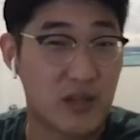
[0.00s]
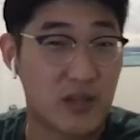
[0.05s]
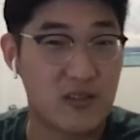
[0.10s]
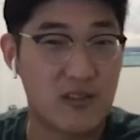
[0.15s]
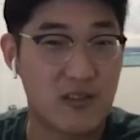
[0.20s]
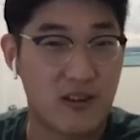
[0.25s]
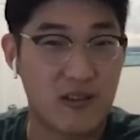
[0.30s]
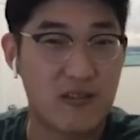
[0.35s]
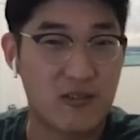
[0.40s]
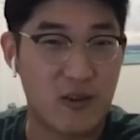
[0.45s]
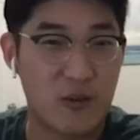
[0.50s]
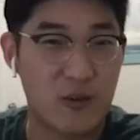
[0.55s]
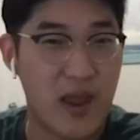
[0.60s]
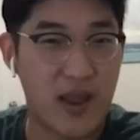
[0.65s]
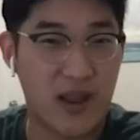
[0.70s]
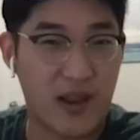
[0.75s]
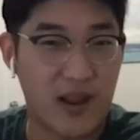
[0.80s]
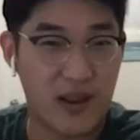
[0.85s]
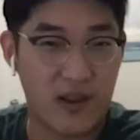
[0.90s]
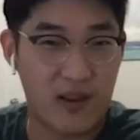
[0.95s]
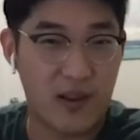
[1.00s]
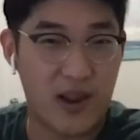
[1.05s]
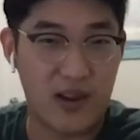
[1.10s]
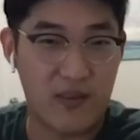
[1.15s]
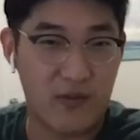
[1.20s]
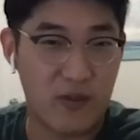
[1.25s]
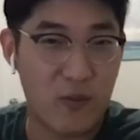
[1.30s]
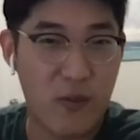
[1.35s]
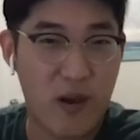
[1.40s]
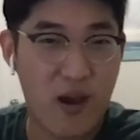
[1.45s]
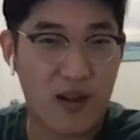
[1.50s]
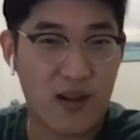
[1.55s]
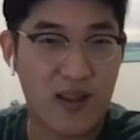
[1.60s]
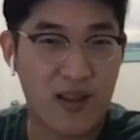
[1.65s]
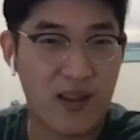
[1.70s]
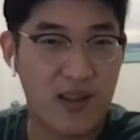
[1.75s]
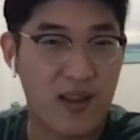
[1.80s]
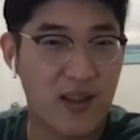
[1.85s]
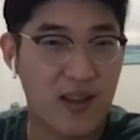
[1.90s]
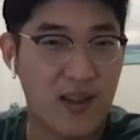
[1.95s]
because you're paying out of your
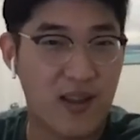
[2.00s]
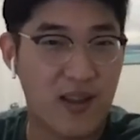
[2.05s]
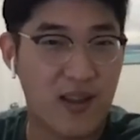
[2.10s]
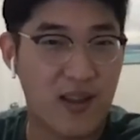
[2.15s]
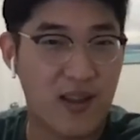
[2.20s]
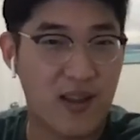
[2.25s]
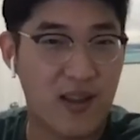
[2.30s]
pocket,